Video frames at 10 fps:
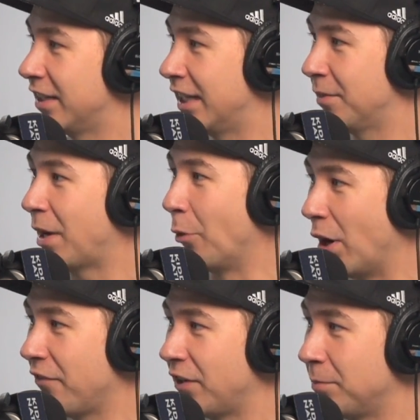and my
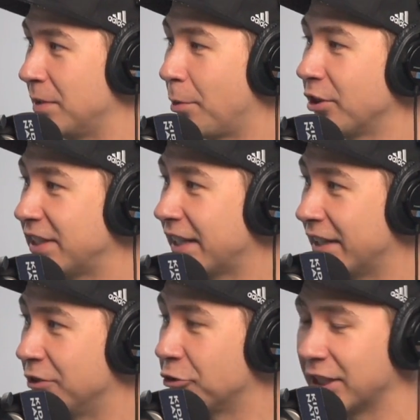wife had been partaking
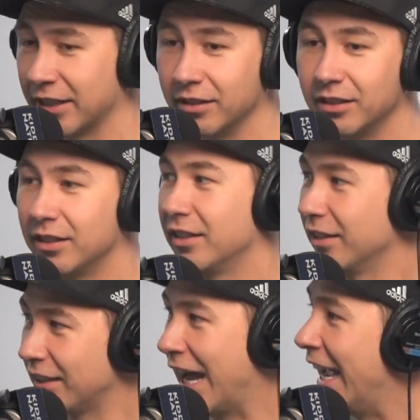in drinking.
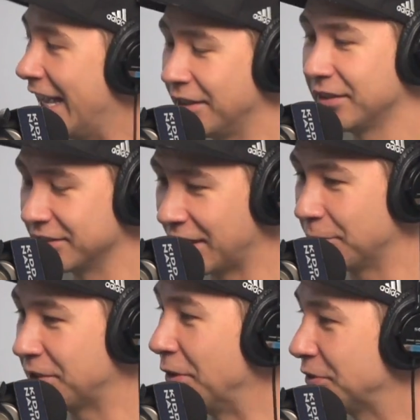I hadn't because I
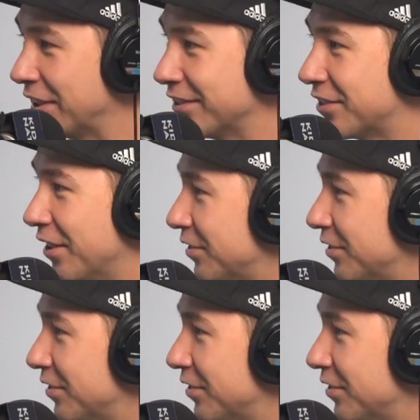was hosting and stuff,